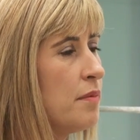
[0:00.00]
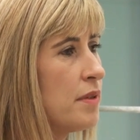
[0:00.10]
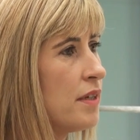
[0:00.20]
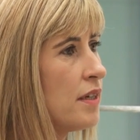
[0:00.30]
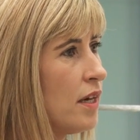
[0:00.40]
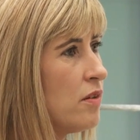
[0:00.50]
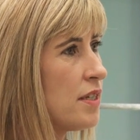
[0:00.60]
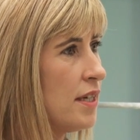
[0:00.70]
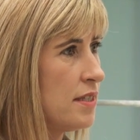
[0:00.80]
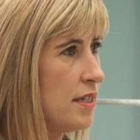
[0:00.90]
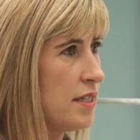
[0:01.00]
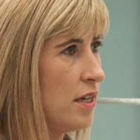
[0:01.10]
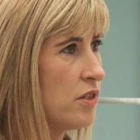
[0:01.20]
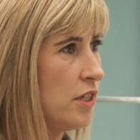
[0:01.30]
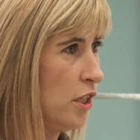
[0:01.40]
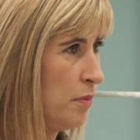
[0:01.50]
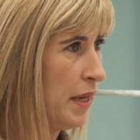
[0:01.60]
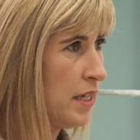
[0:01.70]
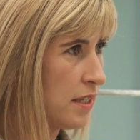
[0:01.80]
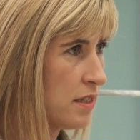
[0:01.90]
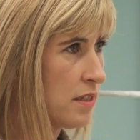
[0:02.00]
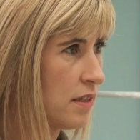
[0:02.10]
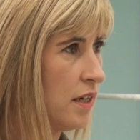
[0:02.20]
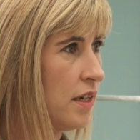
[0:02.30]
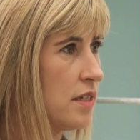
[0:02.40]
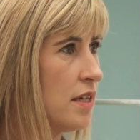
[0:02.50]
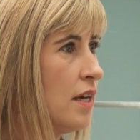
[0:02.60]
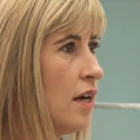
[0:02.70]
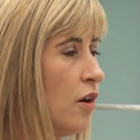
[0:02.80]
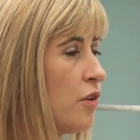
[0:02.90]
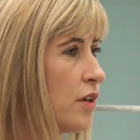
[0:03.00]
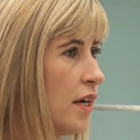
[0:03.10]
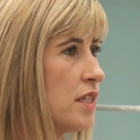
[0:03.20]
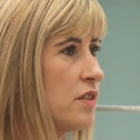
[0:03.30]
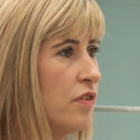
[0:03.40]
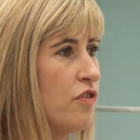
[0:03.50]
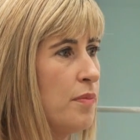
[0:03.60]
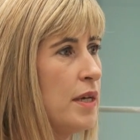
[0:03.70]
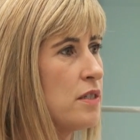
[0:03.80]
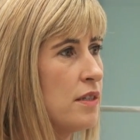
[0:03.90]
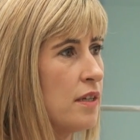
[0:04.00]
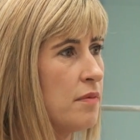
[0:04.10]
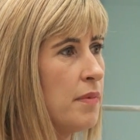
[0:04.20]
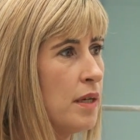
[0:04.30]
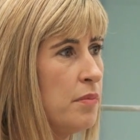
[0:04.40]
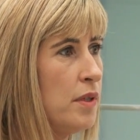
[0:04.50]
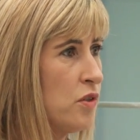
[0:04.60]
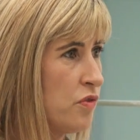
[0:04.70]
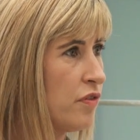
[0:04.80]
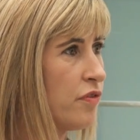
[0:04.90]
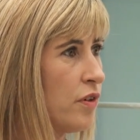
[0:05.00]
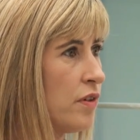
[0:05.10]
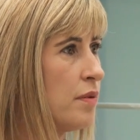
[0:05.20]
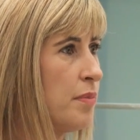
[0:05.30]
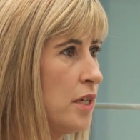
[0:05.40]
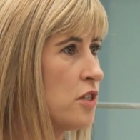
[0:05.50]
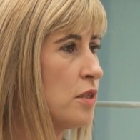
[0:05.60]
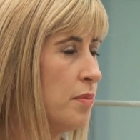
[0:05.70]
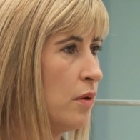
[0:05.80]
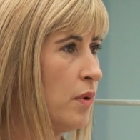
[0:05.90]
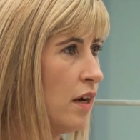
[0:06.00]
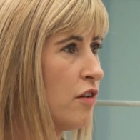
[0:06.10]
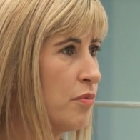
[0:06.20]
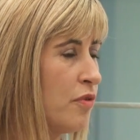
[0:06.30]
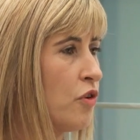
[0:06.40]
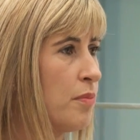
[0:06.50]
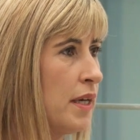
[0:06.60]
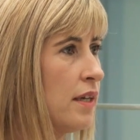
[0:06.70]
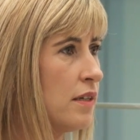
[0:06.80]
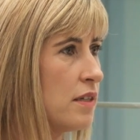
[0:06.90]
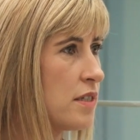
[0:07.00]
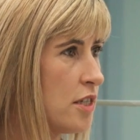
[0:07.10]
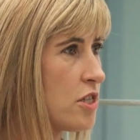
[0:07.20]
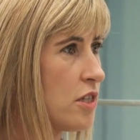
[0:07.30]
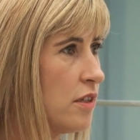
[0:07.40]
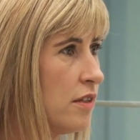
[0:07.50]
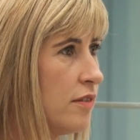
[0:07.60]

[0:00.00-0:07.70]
The Council has set out in an appendix to the guide other kinds of information that might be useful for the patient to be aware of before making their decision.